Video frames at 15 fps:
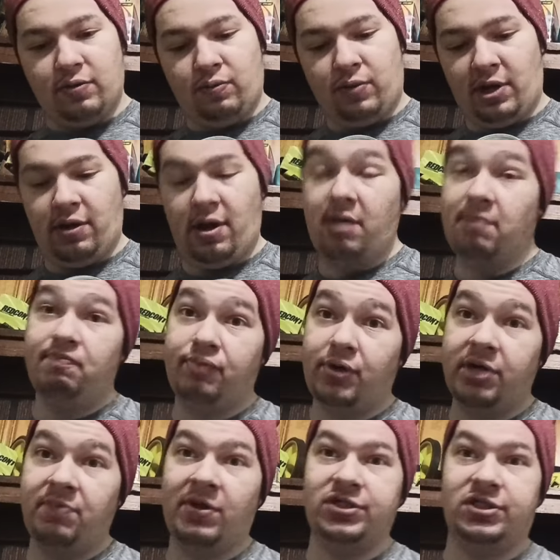well,
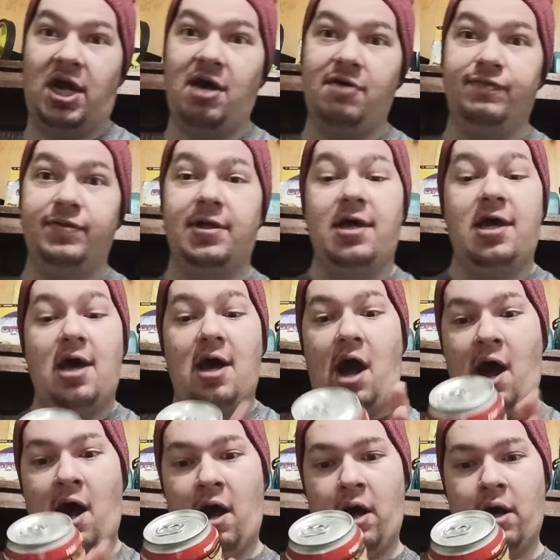pretty much half.
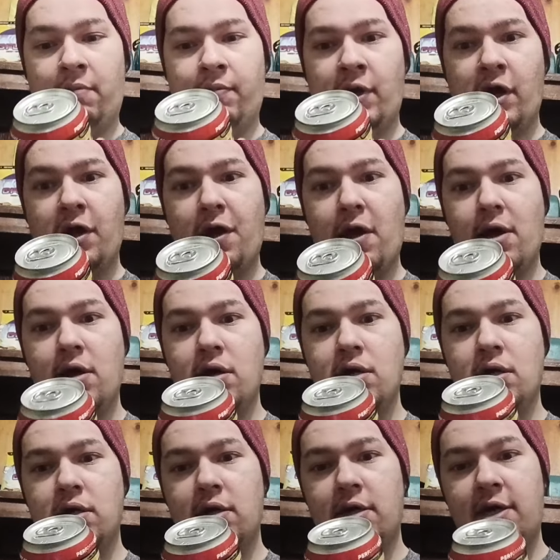Um,
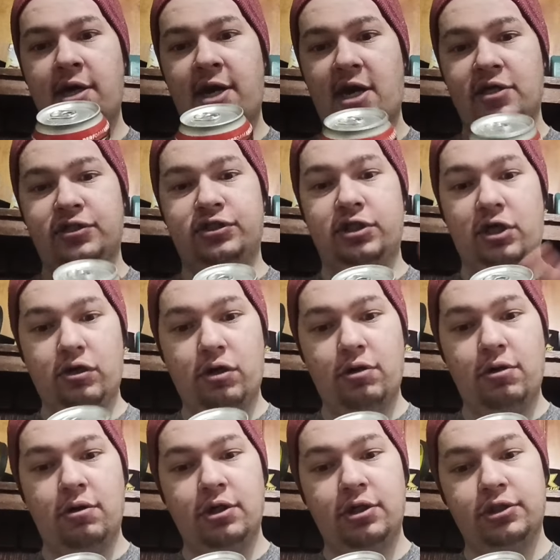it has
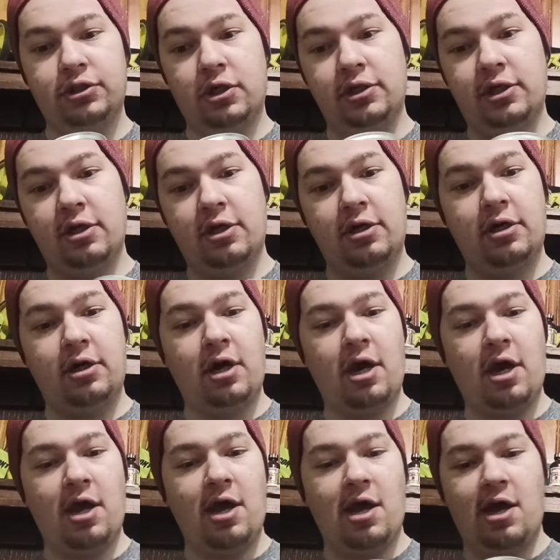zero
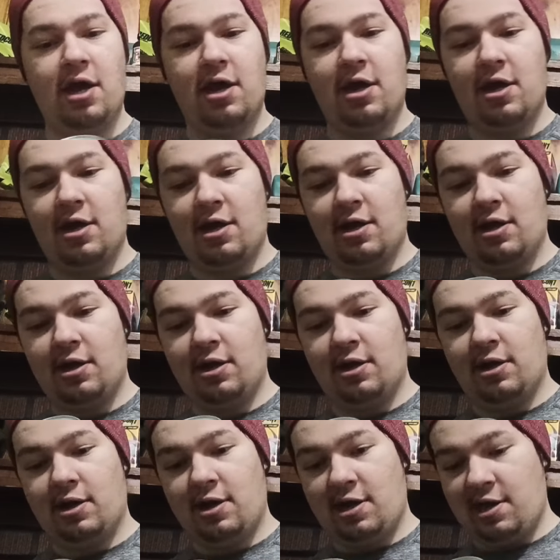sugar,
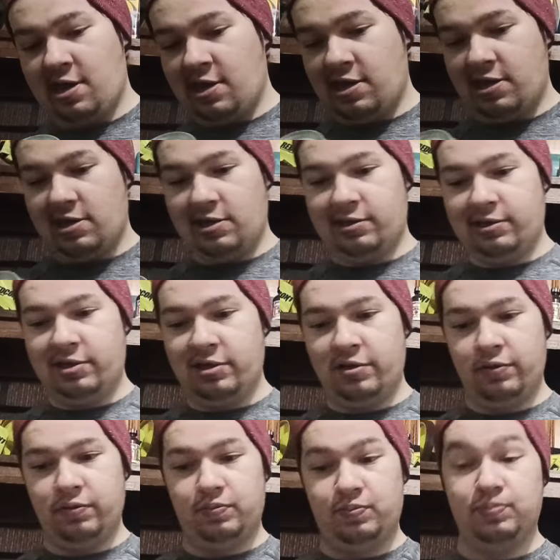
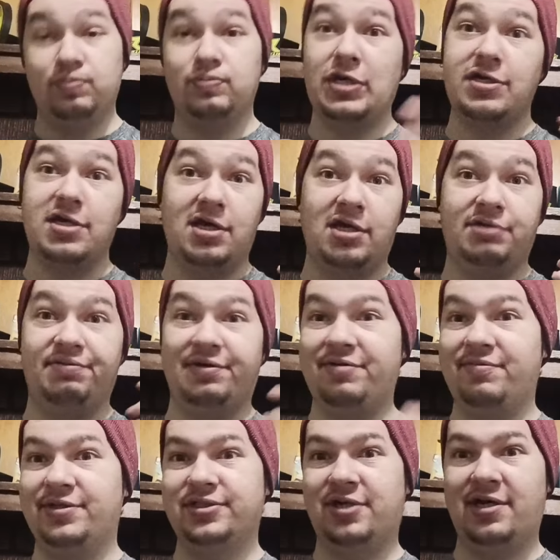and that's
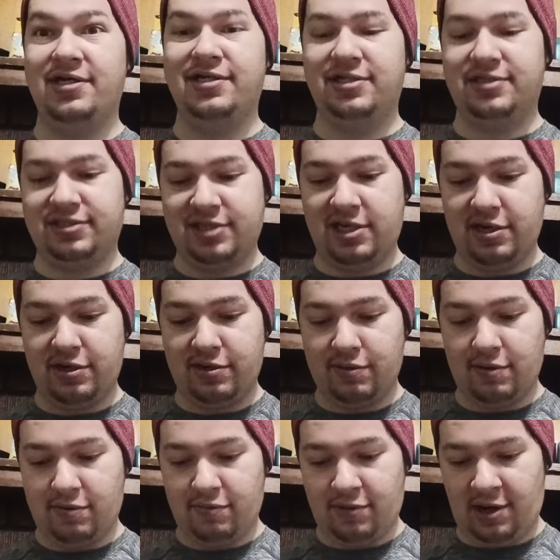pretty much all I need to say
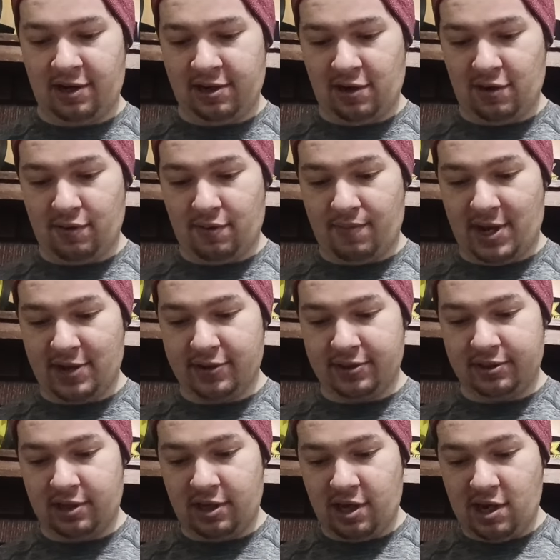right now about
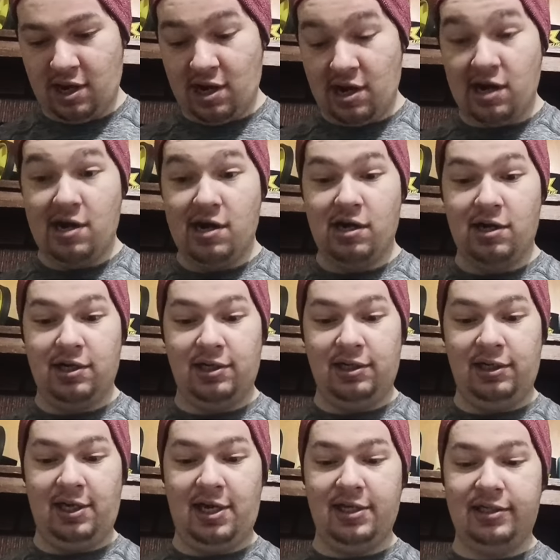it.
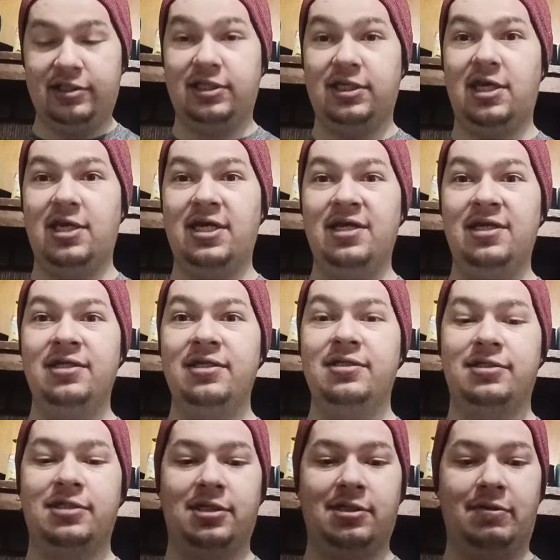Let's get into
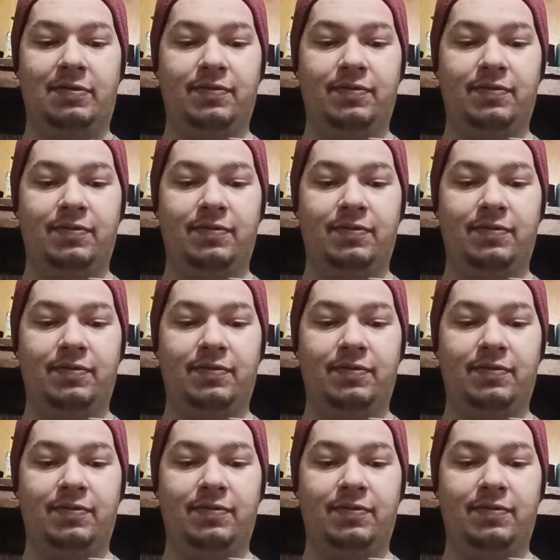the